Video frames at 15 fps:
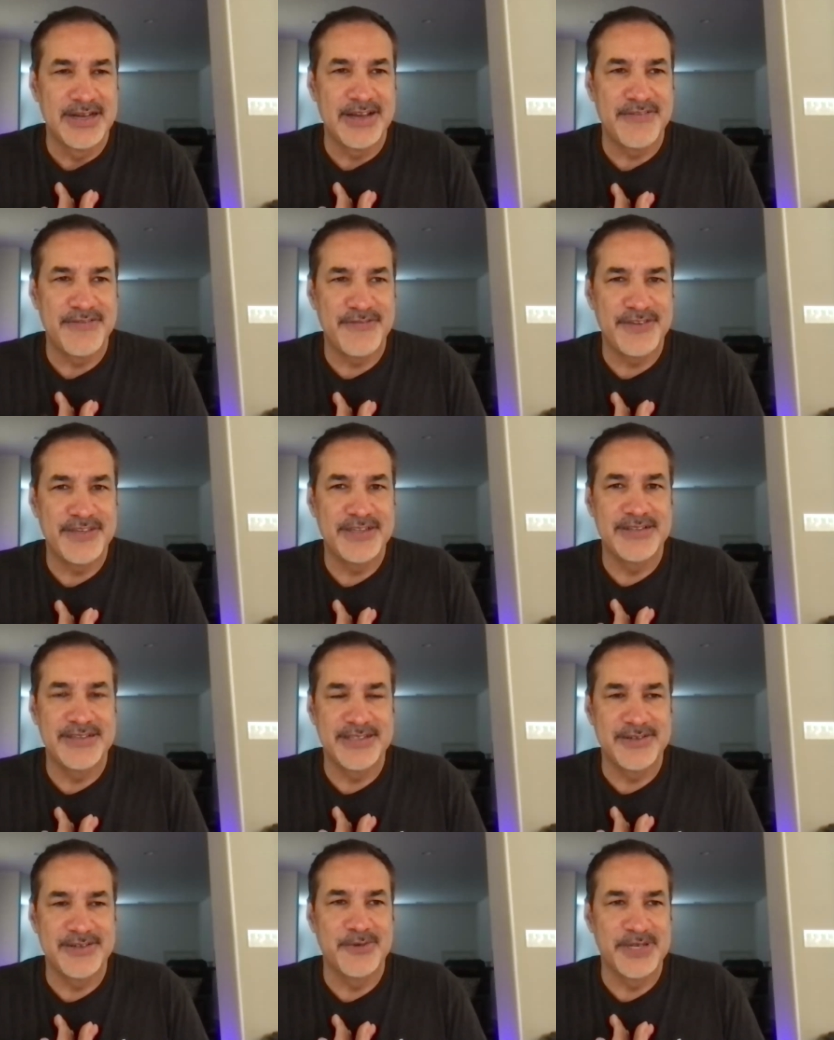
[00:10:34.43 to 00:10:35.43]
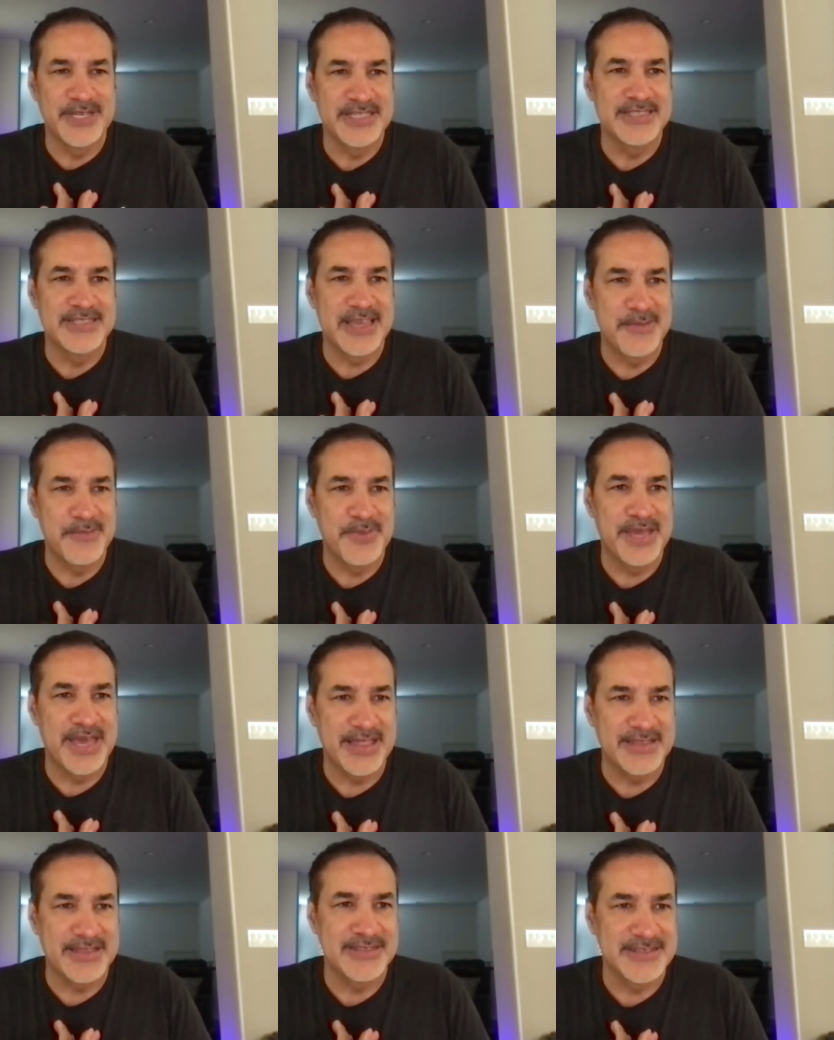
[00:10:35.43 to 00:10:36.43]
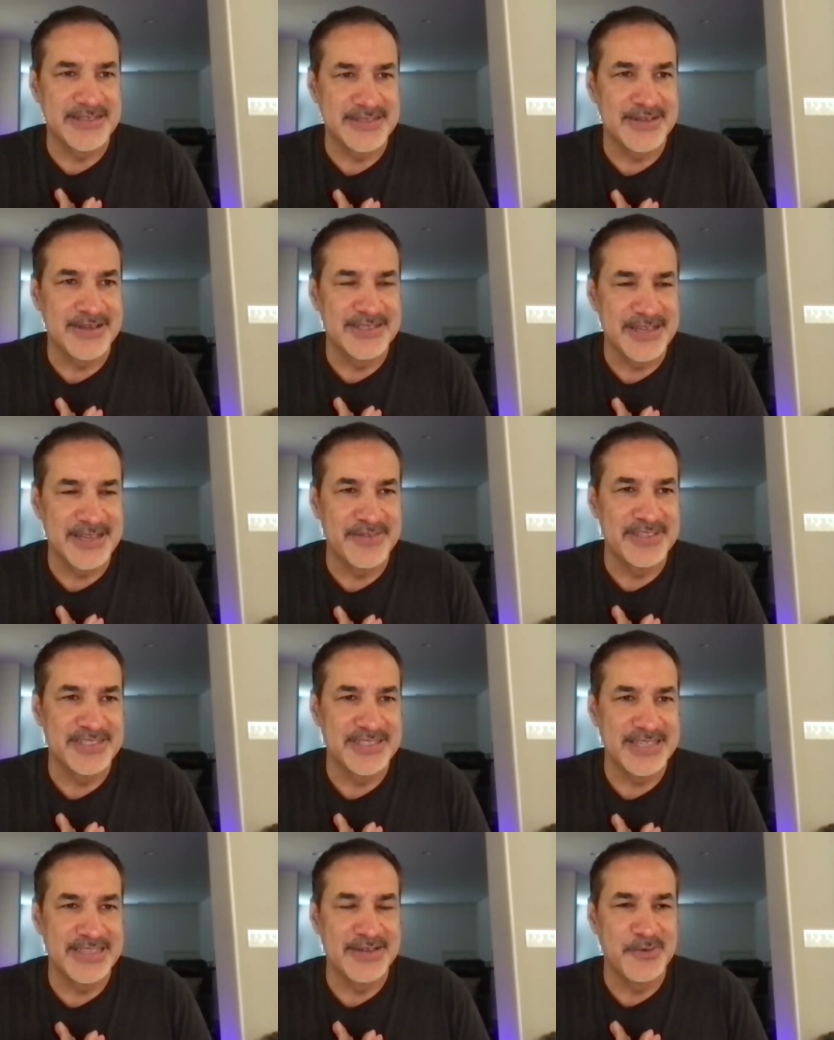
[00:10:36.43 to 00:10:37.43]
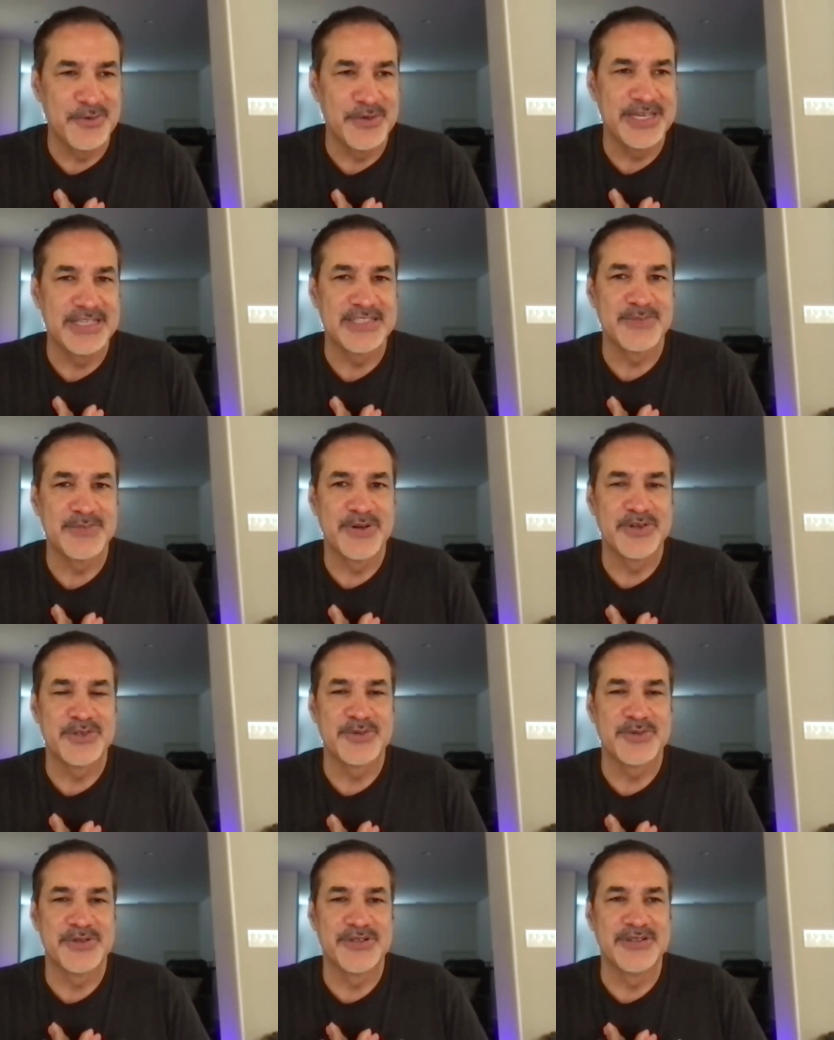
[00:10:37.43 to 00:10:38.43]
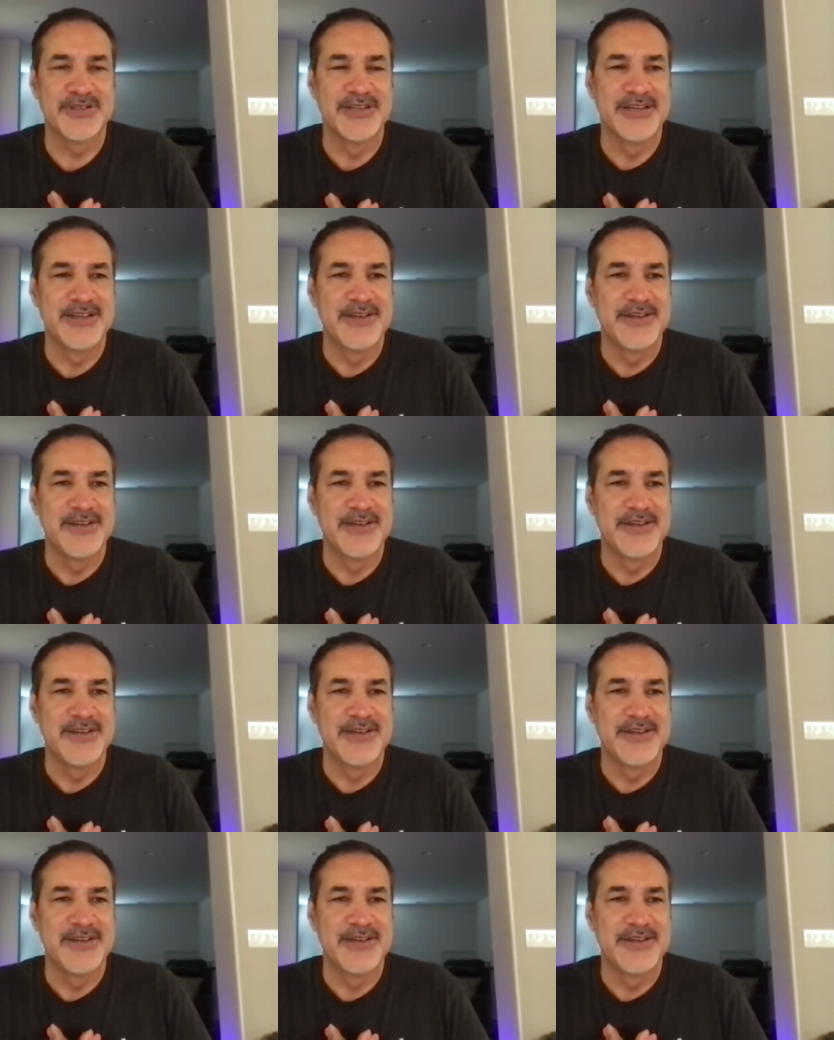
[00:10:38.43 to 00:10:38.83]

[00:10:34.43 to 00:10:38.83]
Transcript: I feel, you know, we as empaths, it's often said that we as spiritual